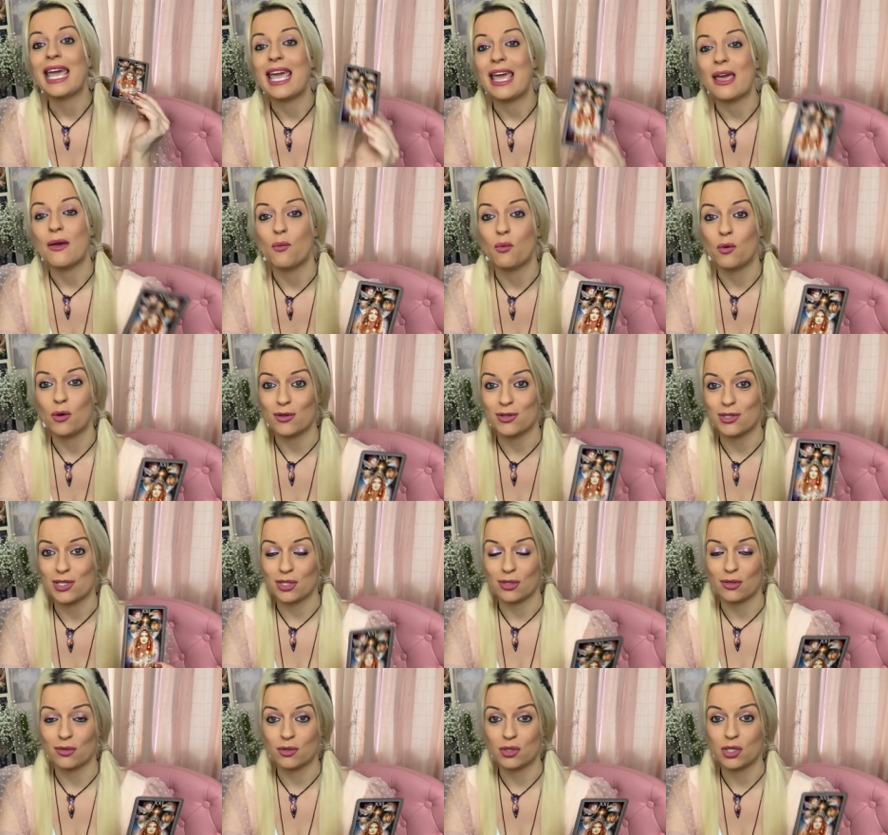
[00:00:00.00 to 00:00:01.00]
it will
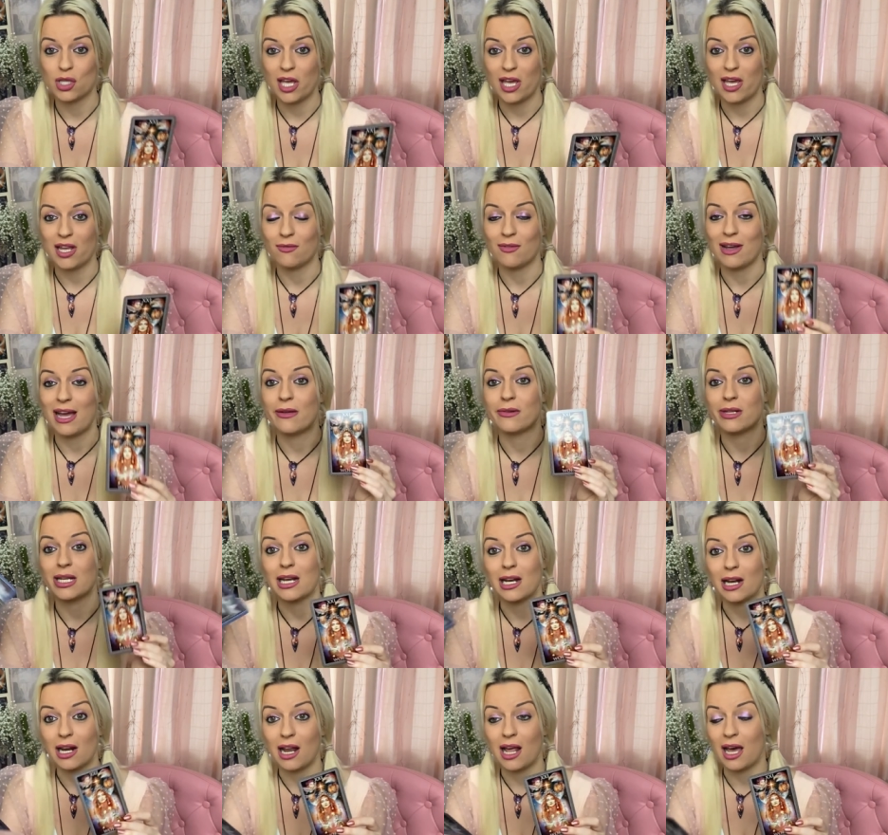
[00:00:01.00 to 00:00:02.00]
still turn around
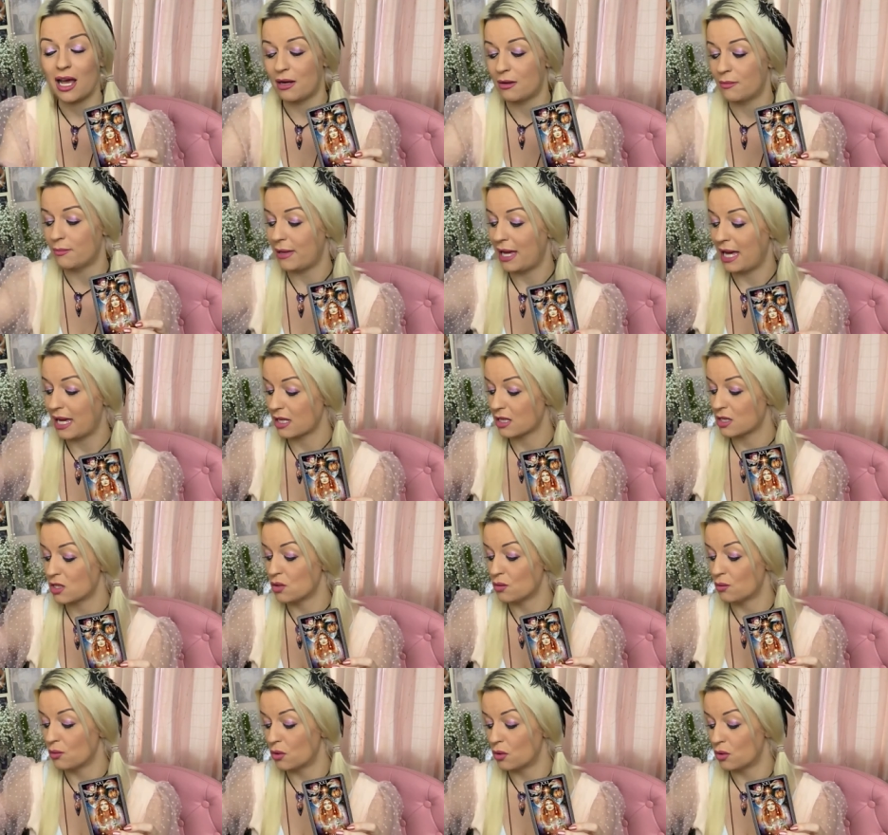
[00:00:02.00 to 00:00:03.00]
and align back
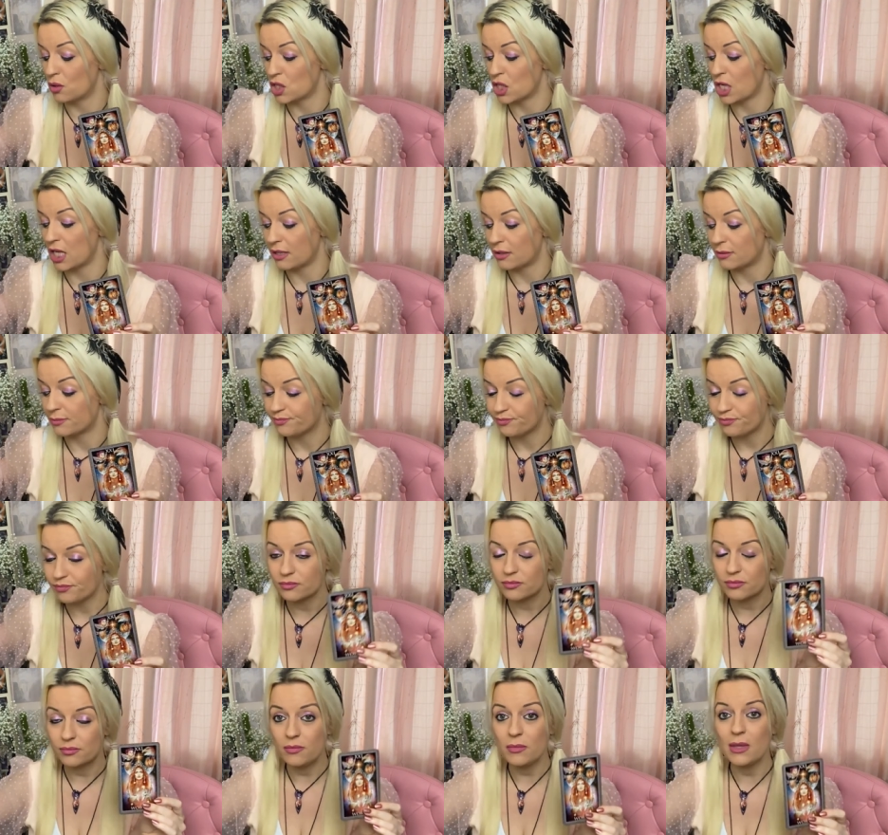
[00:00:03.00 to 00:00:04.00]
towards you,
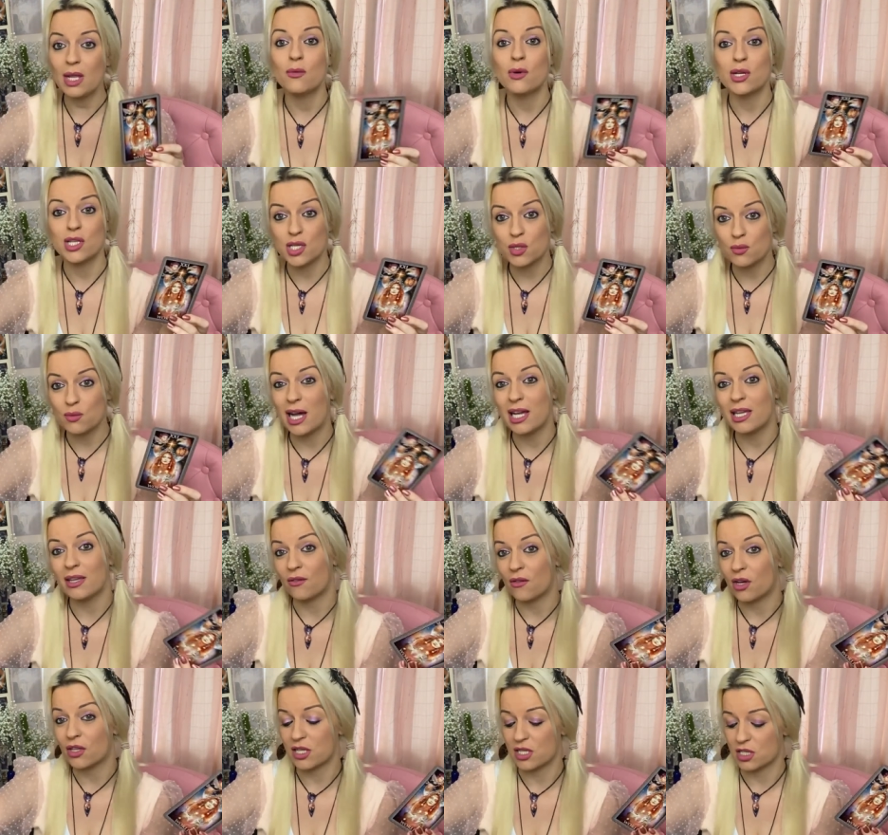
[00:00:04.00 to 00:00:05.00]
which is why
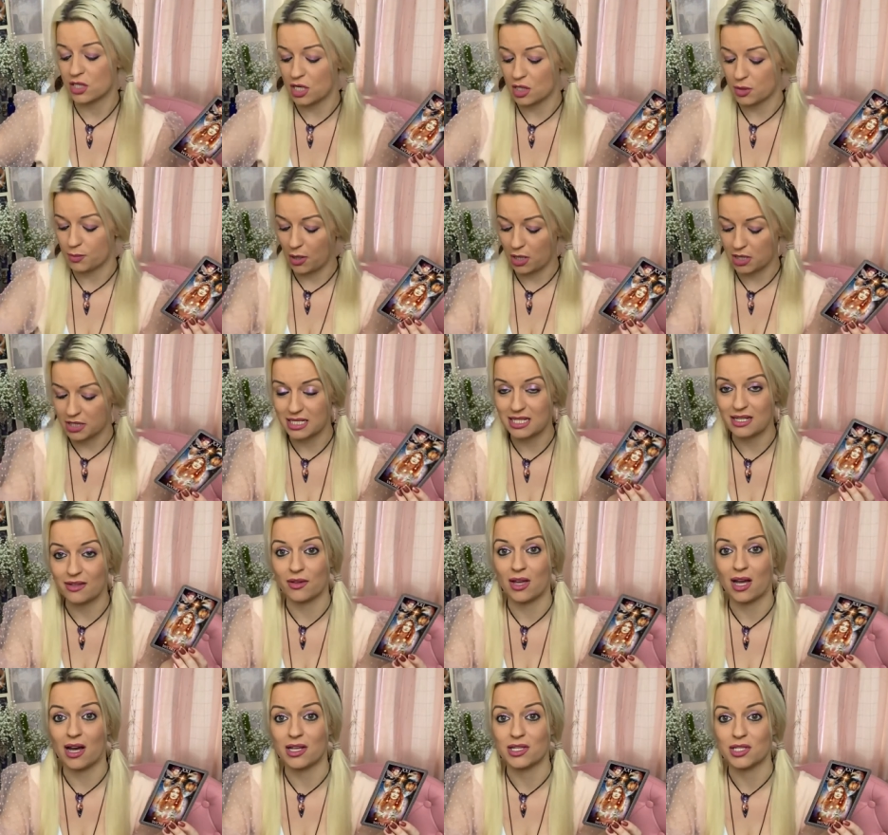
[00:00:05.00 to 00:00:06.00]
you've got this such positive
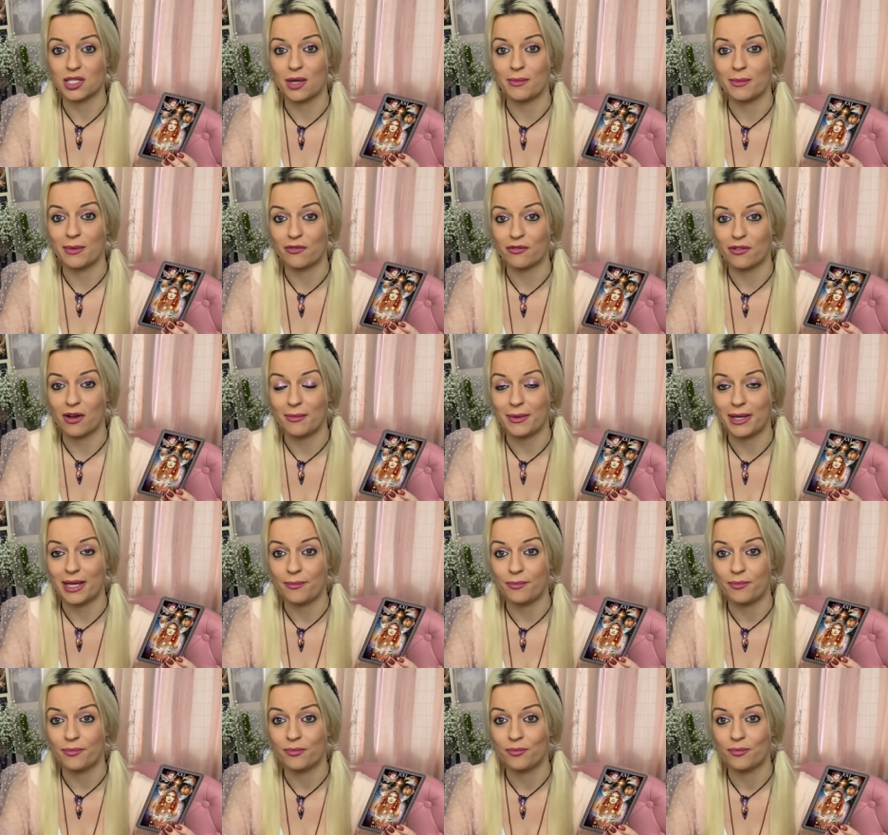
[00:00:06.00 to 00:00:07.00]
cards coming from it.